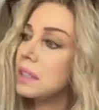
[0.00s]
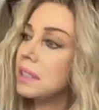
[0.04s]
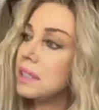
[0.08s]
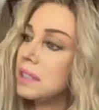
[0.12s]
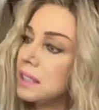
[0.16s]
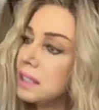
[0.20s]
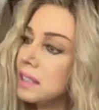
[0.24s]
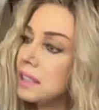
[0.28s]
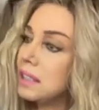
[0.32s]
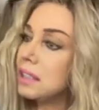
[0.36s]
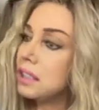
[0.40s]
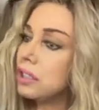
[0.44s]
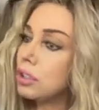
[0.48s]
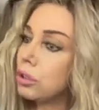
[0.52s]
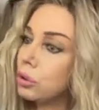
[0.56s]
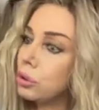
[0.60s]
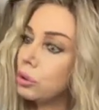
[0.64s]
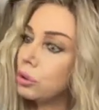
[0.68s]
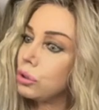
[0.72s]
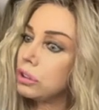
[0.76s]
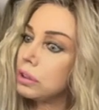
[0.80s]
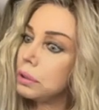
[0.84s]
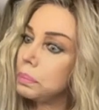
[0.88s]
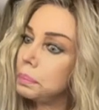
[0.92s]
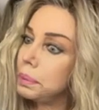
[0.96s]
this
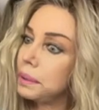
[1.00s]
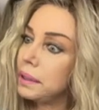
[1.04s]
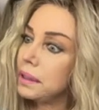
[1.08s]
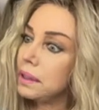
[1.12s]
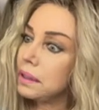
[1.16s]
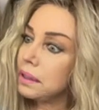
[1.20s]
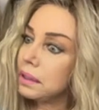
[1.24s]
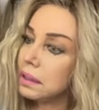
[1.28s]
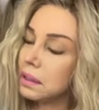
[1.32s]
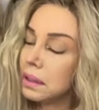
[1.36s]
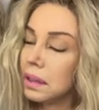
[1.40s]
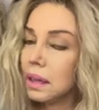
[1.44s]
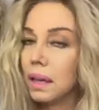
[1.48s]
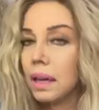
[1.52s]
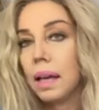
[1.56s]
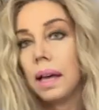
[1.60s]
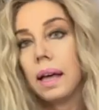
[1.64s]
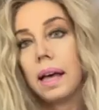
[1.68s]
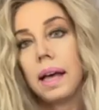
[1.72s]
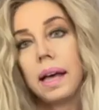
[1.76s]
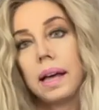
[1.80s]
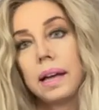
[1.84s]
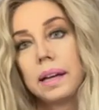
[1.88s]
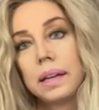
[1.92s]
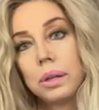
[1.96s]
could be?
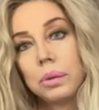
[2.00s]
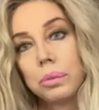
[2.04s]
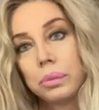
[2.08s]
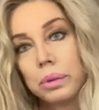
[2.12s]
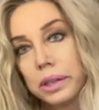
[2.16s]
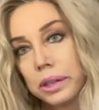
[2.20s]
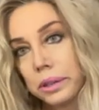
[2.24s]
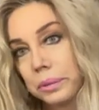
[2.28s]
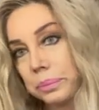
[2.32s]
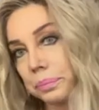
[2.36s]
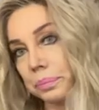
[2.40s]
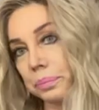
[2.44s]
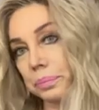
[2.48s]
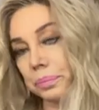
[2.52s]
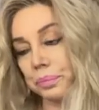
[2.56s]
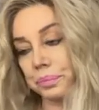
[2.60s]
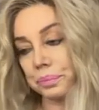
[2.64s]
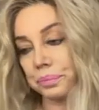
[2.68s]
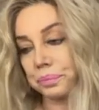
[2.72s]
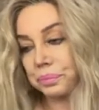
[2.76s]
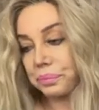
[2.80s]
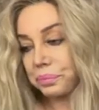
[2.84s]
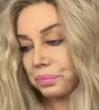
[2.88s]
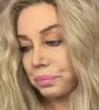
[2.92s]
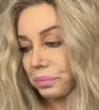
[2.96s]
Anyway,
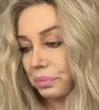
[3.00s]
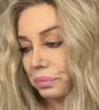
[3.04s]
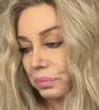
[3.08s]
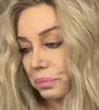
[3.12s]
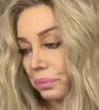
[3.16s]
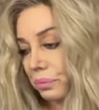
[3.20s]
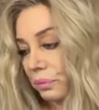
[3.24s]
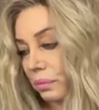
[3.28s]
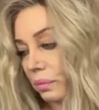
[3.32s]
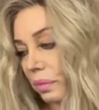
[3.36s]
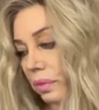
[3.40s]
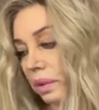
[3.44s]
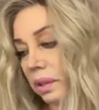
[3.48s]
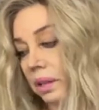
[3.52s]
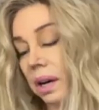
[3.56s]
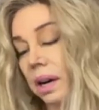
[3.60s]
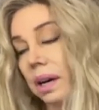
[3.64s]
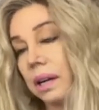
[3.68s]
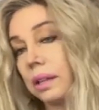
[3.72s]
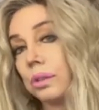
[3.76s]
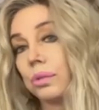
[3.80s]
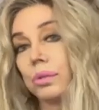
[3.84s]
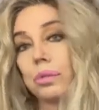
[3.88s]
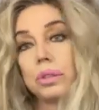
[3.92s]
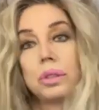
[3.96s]

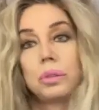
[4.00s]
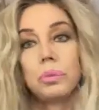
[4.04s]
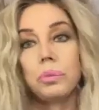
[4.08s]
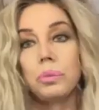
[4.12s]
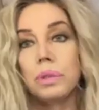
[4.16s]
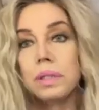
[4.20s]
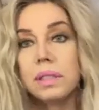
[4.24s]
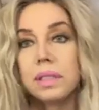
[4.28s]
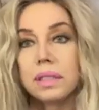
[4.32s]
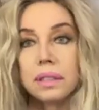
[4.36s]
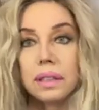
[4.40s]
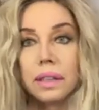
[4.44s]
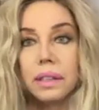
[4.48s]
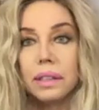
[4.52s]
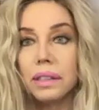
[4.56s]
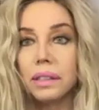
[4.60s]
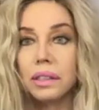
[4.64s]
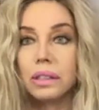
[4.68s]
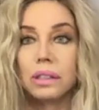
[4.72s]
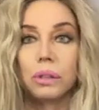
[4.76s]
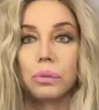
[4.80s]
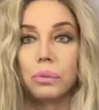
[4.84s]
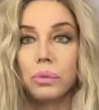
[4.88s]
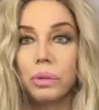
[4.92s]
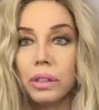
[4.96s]
I thought it was like, you
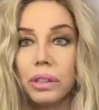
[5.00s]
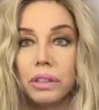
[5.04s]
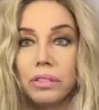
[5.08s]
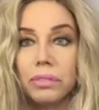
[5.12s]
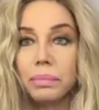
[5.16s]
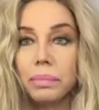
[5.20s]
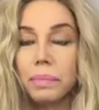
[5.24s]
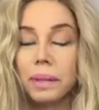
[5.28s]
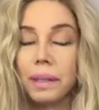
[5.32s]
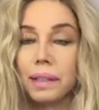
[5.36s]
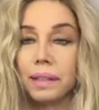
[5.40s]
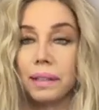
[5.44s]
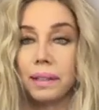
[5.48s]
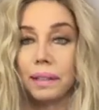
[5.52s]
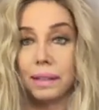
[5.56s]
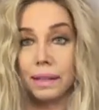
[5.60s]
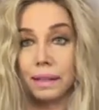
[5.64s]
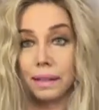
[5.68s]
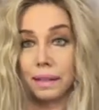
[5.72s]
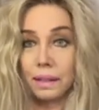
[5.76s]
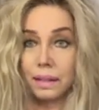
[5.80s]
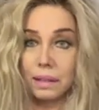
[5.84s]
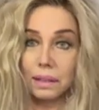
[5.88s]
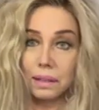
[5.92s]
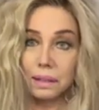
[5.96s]
know, one of my
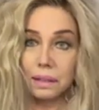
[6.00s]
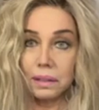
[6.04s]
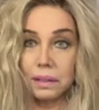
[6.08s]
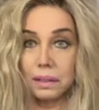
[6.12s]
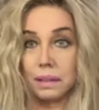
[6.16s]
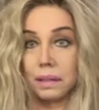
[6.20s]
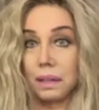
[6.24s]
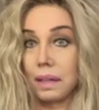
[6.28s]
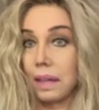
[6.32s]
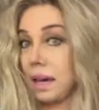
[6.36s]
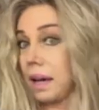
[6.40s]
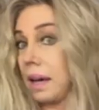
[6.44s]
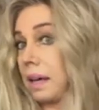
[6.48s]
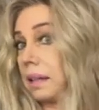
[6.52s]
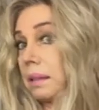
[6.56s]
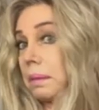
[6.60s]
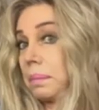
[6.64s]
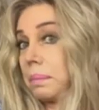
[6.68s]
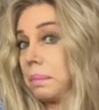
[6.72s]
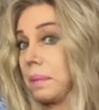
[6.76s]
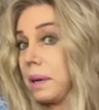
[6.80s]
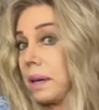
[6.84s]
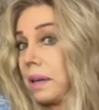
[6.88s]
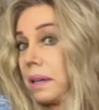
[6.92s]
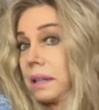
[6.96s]

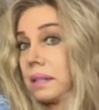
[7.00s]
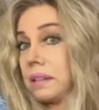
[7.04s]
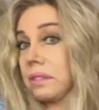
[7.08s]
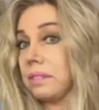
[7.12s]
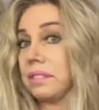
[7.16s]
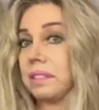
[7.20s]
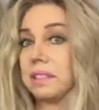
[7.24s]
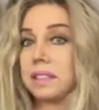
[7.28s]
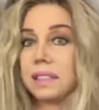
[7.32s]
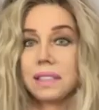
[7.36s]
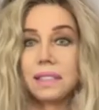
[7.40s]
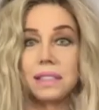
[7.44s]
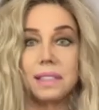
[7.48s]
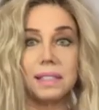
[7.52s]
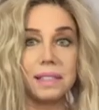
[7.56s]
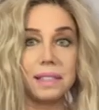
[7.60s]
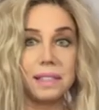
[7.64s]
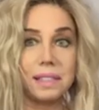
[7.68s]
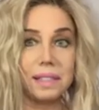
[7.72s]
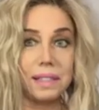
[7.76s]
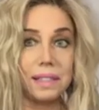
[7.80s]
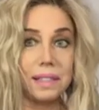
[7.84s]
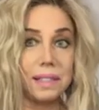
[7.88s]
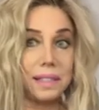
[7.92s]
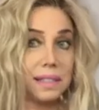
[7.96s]

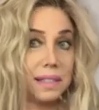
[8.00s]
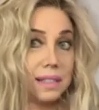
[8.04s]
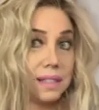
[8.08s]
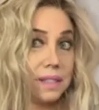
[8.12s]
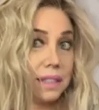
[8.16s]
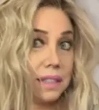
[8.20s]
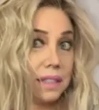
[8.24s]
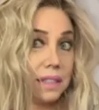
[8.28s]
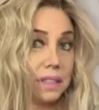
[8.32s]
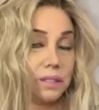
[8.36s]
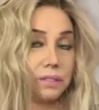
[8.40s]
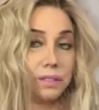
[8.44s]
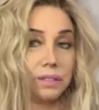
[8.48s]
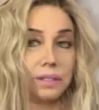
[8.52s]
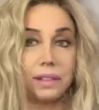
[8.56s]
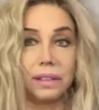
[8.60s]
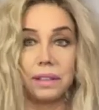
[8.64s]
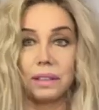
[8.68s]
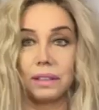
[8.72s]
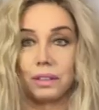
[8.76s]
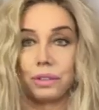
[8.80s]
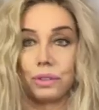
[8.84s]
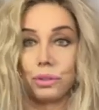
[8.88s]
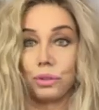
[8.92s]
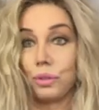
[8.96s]
admirers,
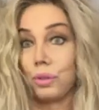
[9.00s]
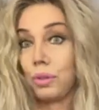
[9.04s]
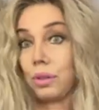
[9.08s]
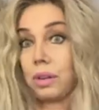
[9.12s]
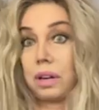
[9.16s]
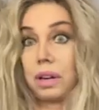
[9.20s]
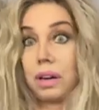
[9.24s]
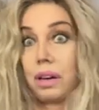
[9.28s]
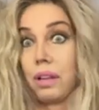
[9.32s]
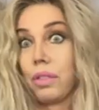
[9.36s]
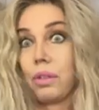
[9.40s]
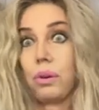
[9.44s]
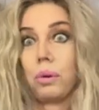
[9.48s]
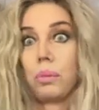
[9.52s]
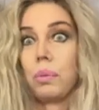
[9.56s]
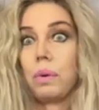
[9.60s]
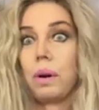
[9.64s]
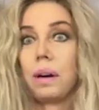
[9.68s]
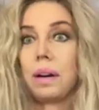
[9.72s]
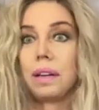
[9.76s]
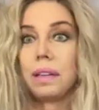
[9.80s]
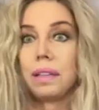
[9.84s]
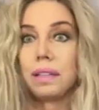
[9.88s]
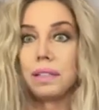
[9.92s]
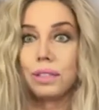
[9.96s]
secret or
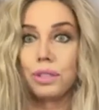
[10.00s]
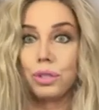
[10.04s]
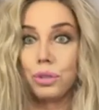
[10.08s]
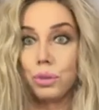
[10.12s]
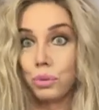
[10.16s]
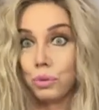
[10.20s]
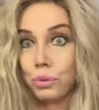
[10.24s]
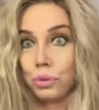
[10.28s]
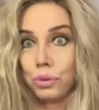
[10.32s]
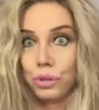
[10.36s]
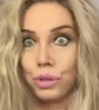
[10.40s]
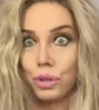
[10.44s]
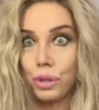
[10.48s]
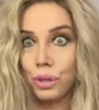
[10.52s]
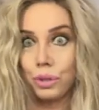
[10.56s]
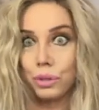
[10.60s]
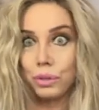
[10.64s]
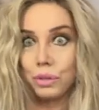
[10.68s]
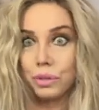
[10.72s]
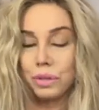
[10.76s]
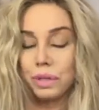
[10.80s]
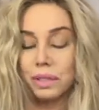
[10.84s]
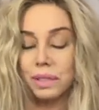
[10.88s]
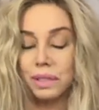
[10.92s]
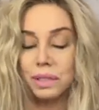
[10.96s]
otherwise, who
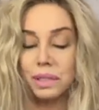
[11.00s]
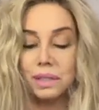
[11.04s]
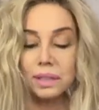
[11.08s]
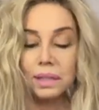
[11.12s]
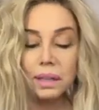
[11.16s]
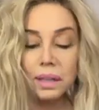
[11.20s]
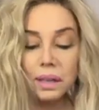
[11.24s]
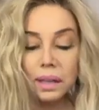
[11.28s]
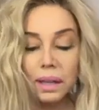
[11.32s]
knows?